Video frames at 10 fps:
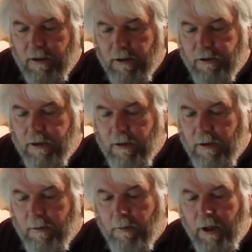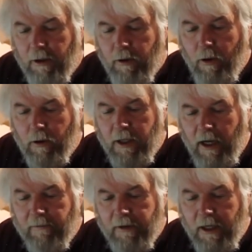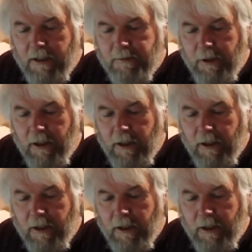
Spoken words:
solution but are cold galvanized,